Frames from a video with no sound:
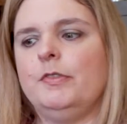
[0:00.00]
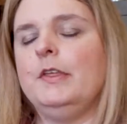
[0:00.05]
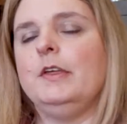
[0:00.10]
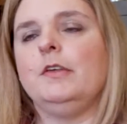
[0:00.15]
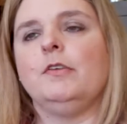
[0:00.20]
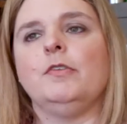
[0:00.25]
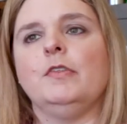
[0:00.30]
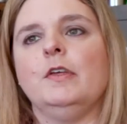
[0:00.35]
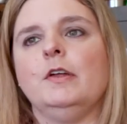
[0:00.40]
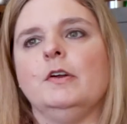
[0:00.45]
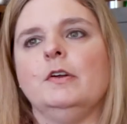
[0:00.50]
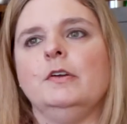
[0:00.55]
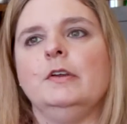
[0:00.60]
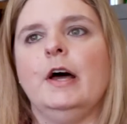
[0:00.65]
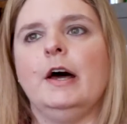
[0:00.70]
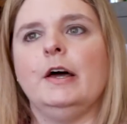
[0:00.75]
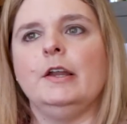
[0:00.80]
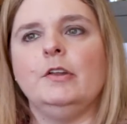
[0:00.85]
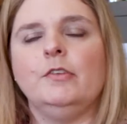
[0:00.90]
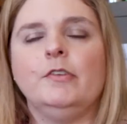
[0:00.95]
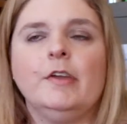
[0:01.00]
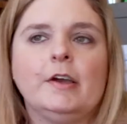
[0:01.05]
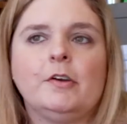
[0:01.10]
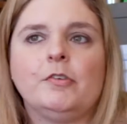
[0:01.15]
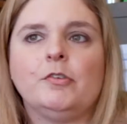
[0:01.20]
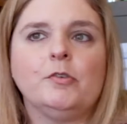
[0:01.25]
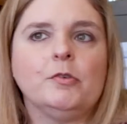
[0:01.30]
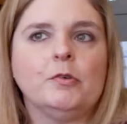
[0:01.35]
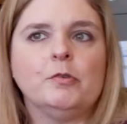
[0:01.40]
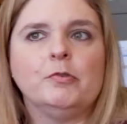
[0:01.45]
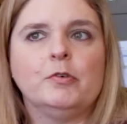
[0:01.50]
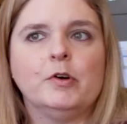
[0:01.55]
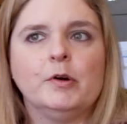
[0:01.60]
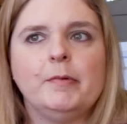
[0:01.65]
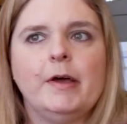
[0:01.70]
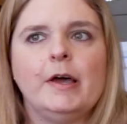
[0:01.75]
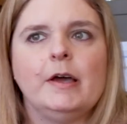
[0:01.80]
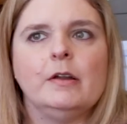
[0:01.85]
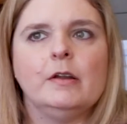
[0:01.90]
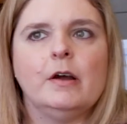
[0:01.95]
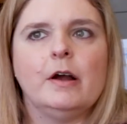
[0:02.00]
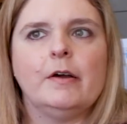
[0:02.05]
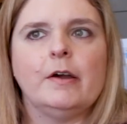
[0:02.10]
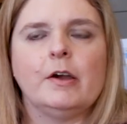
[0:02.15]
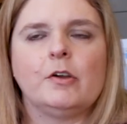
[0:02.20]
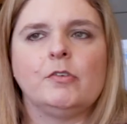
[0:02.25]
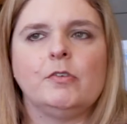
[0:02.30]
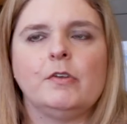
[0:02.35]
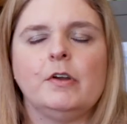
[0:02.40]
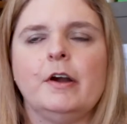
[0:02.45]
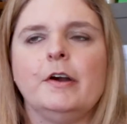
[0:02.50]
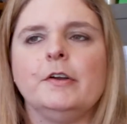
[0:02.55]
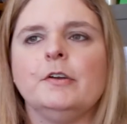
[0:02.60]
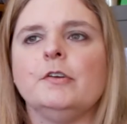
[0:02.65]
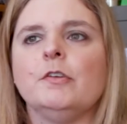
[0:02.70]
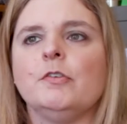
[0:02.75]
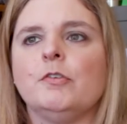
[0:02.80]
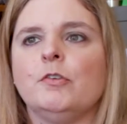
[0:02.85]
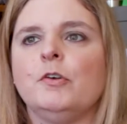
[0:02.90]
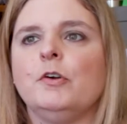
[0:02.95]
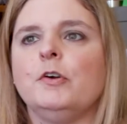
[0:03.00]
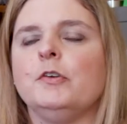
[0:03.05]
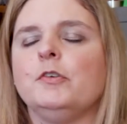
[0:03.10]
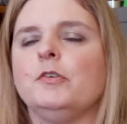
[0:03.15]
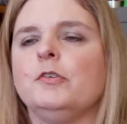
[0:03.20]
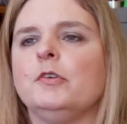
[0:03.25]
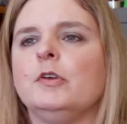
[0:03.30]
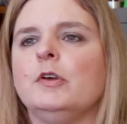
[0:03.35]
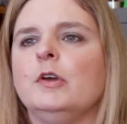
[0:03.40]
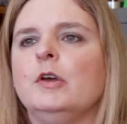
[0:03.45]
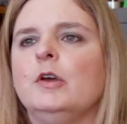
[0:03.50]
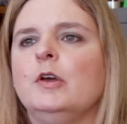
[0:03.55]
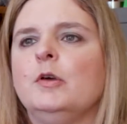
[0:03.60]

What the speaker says: things that are not in textual format are actually harder to search,